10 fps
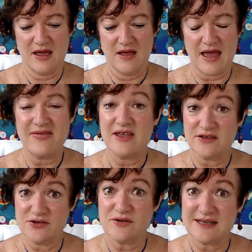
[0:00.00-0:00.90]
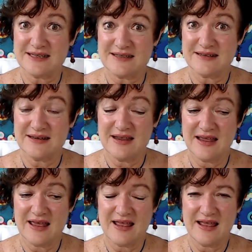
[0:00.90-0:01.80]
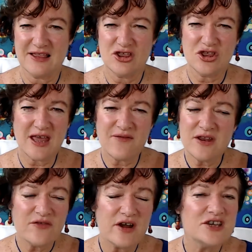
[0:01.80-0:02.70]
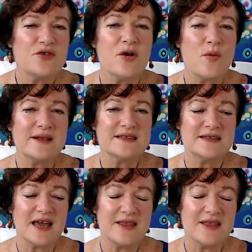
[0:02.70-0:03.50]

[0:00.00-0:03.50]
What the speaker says: And then do it. Even if you're only doing it once a day,